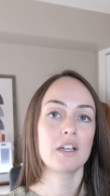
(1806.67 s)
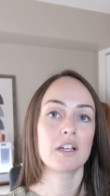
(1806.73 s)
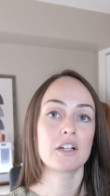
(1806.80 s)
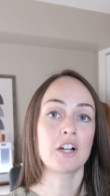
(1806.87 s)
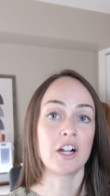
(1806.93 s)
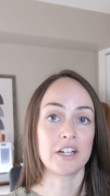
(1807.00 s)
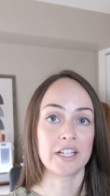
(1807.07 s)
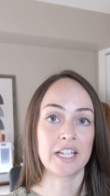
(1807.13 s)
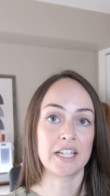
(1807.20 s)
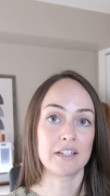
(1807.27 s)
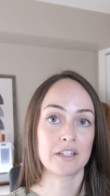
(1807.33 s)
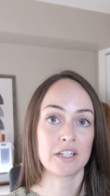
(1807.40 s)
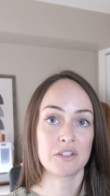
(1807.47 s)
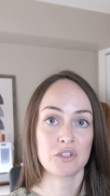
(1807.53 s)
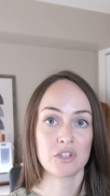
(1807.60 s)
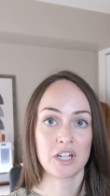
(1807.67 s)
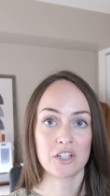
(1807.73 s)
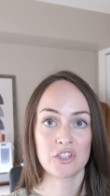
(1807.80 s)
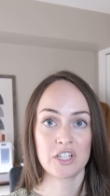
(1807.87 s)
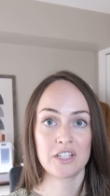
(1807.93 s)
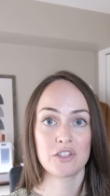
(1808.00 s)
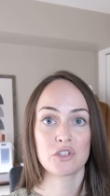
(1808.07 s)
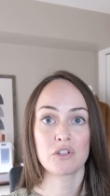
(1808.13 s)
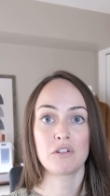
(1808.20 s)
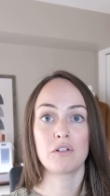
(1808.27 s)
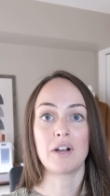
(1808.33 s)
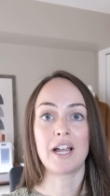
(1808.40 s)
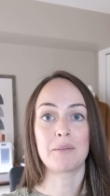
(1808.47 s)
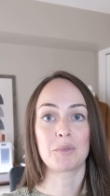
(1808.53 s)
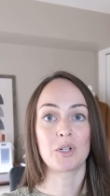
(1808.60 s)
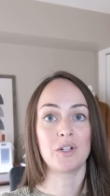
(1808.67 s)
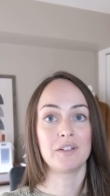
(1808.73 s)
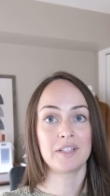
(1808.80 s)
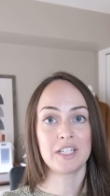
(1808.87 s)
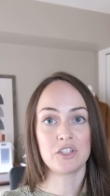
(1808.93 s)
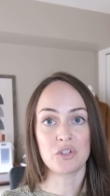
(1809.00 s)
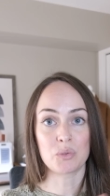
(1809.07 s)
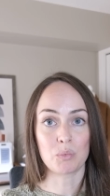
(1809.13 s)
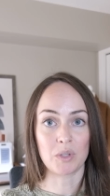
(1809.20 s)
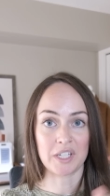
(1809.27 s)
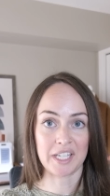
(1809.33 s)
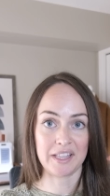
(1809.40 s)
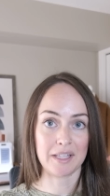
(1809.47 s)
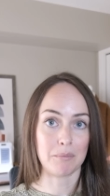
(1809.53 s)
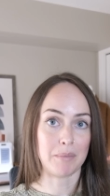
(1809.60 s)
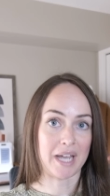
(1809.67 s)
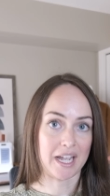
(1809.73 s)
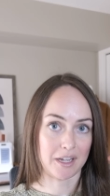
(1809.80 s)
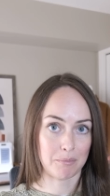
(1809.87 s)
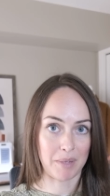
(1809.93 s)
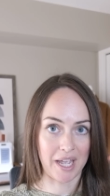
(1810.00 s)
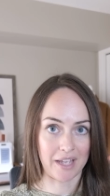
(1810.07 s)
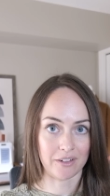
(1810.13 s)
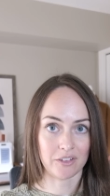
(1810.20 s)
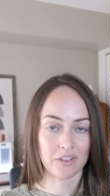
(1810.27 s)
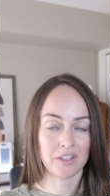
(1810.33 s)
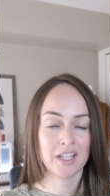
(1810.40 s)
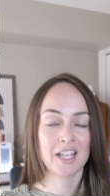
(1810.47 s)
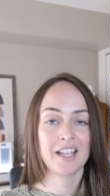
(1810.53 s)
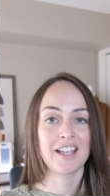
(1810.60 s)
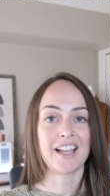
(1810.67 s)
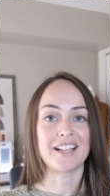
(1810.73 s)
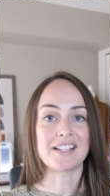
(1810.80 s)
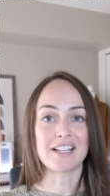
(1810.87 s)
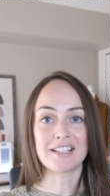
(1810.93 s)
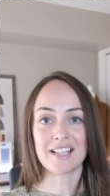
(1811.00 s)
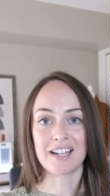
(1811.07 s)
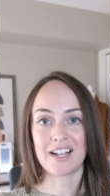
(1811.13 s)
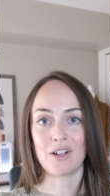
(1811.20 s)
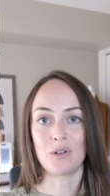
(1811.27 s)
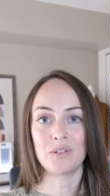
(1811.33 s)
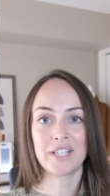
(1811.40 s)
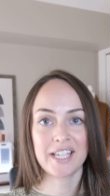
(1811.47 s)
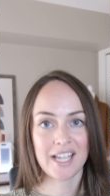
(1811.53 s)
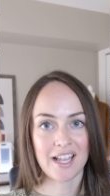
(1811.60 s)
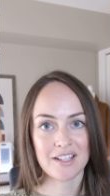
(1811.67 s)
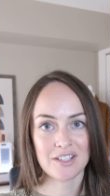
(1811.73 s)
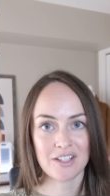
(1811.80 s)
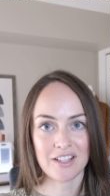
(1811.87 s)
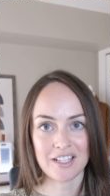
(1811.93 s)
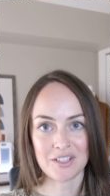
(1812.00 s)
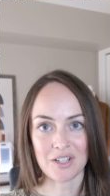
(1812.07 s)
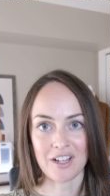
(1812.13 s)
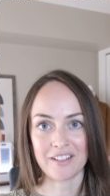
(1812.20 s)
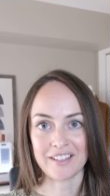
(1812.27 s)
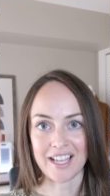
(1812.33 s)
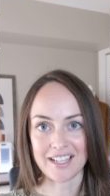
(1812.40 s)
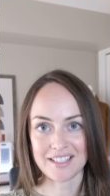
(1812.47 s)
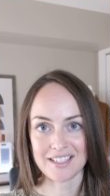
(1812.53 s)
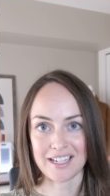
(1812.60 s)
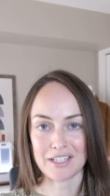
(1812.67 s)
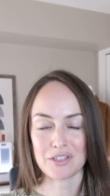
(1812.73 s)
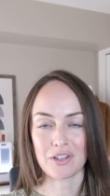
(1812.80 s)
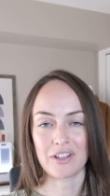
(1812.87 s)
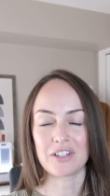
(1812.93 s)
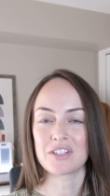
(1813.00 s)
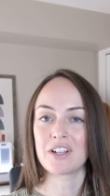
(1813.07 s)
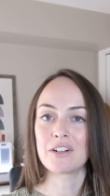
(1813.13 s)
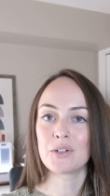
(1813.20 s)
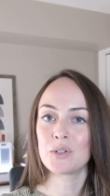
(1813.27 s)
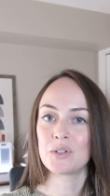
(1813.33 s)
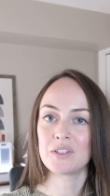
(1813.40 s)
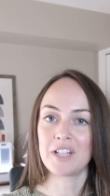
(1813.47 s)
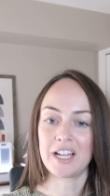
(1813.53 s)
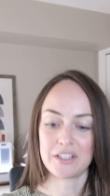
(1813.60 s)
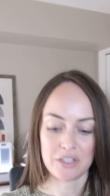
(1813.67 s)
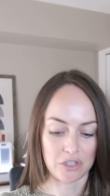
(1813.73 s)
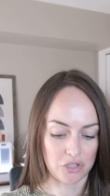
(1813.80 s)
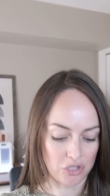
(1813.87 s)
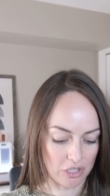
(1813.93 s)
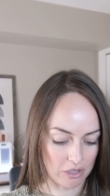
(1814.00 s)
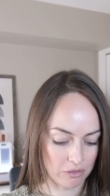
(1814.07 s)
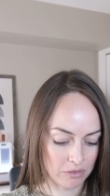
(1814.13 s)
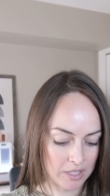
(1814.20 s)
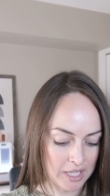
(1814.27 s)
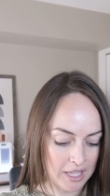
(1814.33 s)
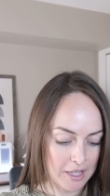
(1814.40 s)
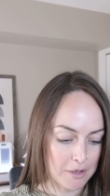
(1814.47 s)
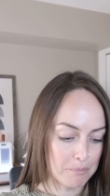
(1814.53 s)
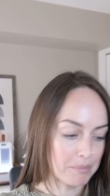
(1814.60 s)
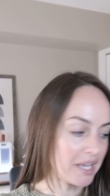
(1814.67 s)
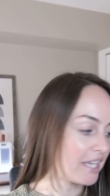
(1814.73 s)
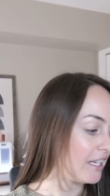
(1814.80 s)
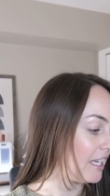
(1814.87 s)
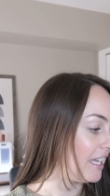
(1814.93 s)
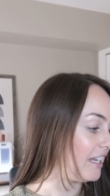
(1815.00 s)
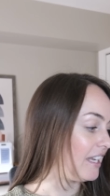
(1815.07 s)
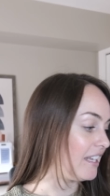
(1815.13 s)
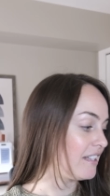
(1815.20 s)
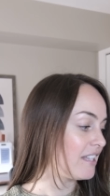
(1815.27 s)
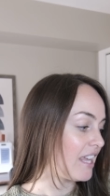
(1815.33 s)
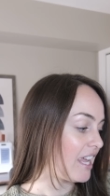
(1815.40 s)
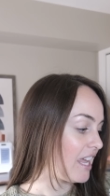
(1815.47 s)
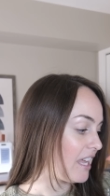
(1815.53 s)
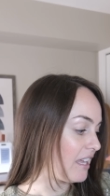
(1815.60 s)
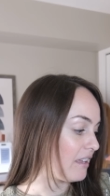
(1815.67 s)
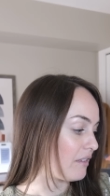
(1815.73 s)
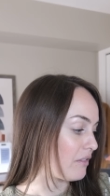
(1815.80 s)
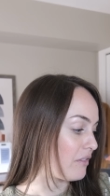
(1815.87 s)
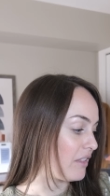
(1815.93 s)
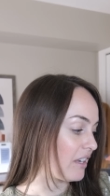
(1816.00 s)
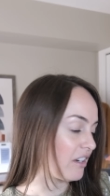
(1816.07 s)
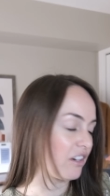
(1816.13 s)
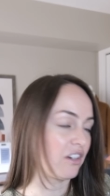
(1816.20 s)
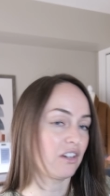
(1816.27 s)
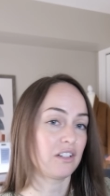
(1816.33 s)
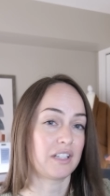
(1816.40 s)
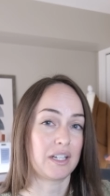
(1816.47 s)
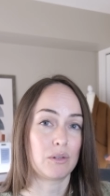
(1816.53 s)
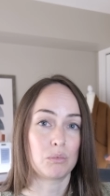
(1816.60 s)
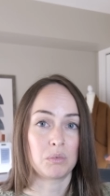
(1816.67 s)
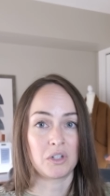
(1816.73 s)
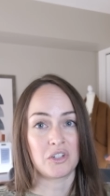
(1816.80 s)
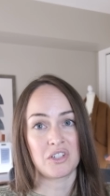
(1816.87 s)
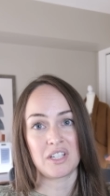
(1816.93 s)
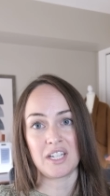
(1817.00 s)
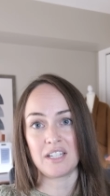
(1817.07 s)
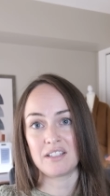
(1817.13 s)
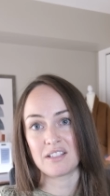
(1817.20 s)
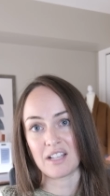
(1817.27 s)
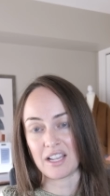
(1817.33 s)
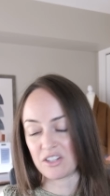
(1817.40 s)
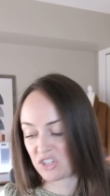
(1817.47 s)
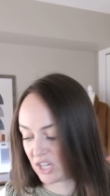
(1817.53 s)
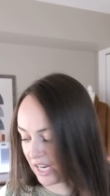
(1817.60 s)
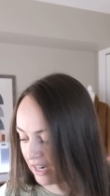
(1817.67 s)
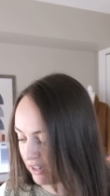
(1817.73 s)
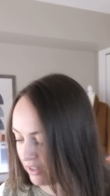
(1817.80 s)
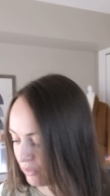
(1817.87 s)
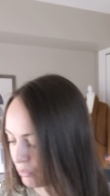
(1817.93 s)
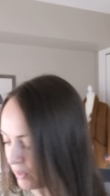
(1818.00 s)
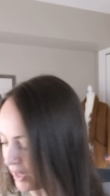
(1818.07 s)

cardigan construction, so I'm currently just working the back panel. As I said, I only casted this on last night, so there's not a whole lot to show, but it is a thicker like worsted slash aran